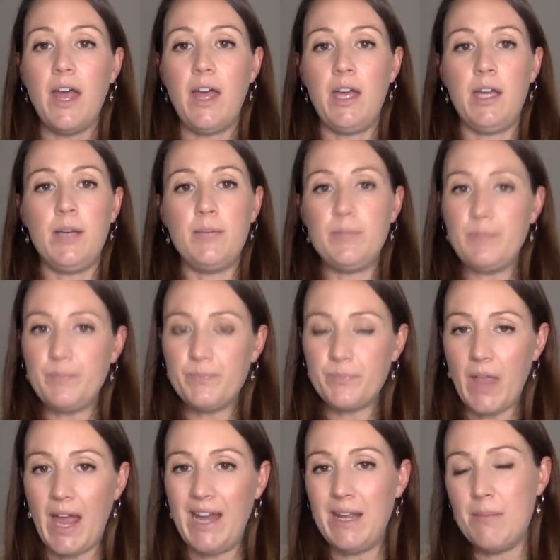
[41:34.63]
Um,
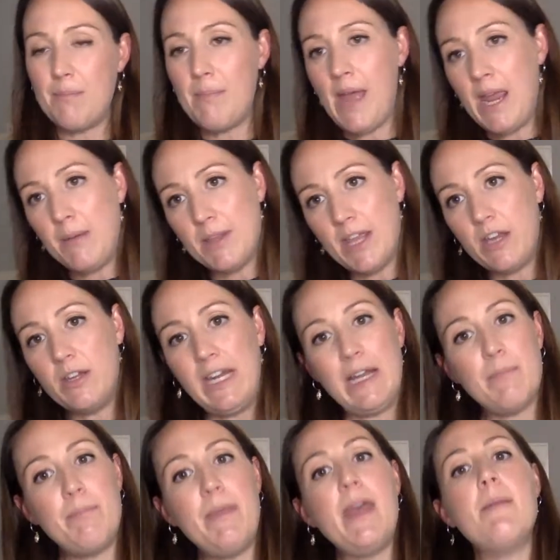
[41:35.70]
and it may be that you
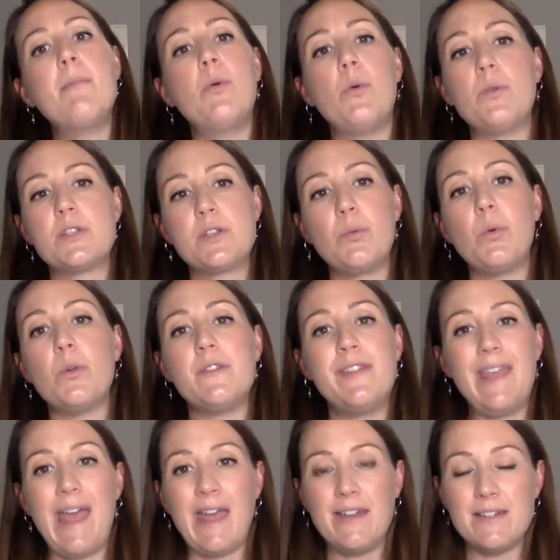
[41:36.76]
need a bit more towards
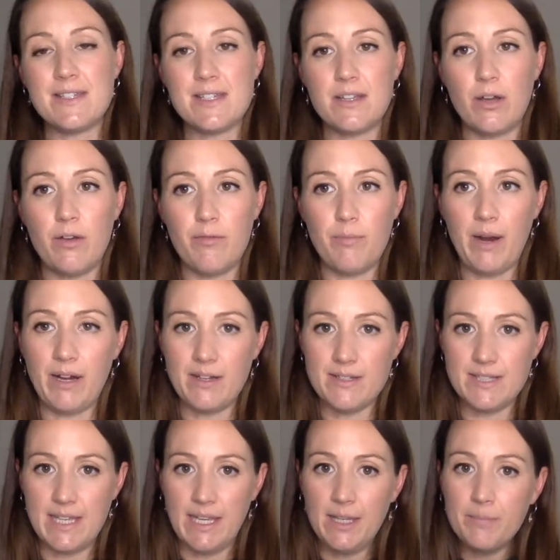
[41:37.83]
the end of
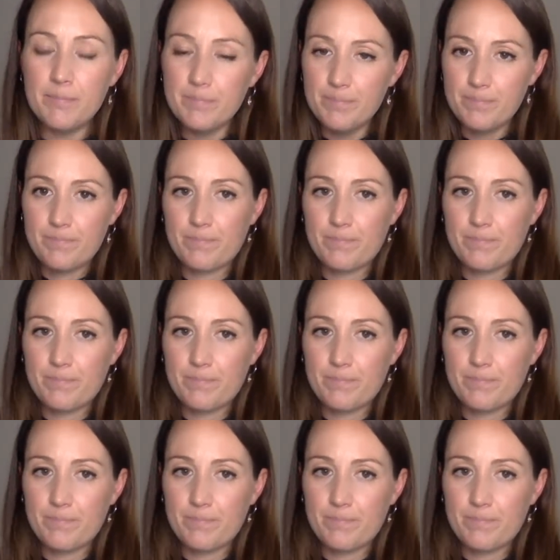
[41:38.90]
pregnancy.